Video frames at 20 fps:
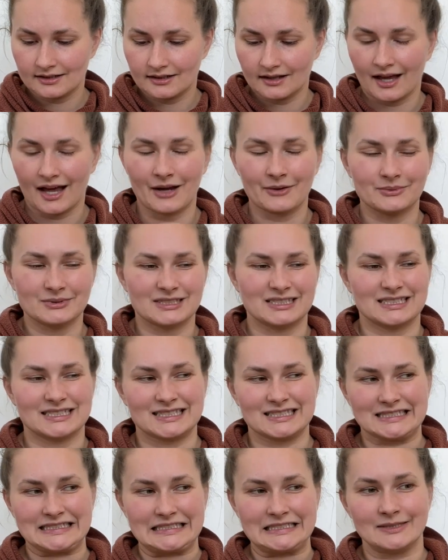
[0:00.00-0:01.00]
I was
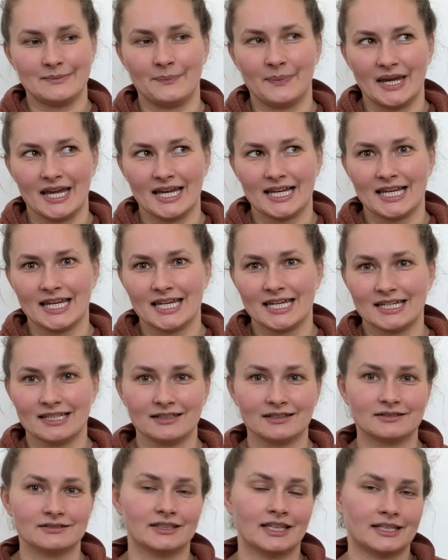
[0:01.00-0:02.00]

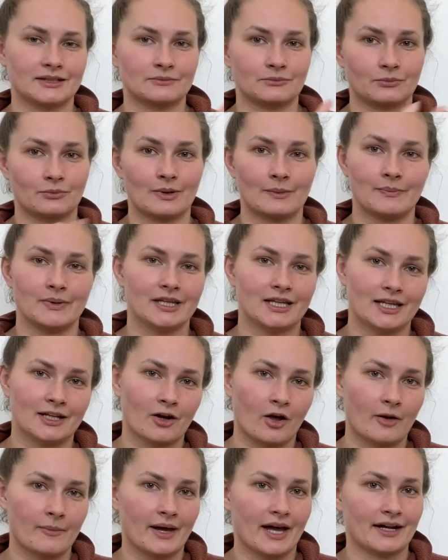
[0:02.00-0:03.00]
debating like ripping it
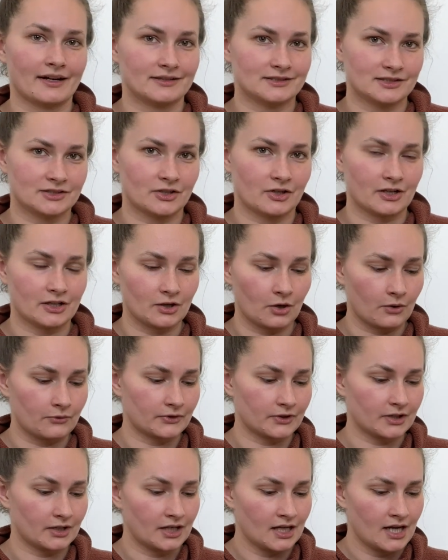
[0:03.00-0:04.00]
all back and starting
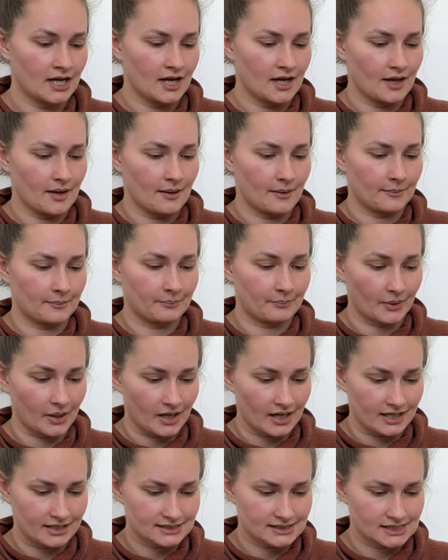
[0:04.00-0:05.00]
over,
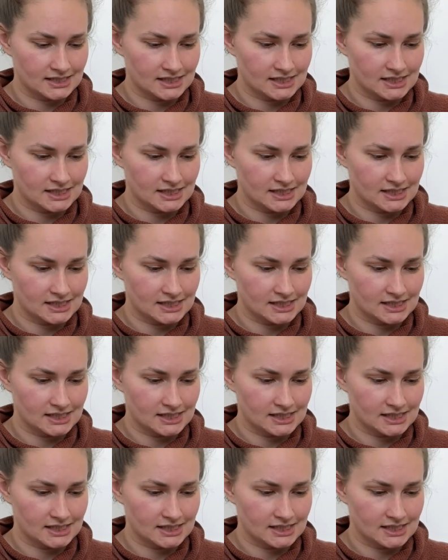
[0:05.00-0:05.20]
but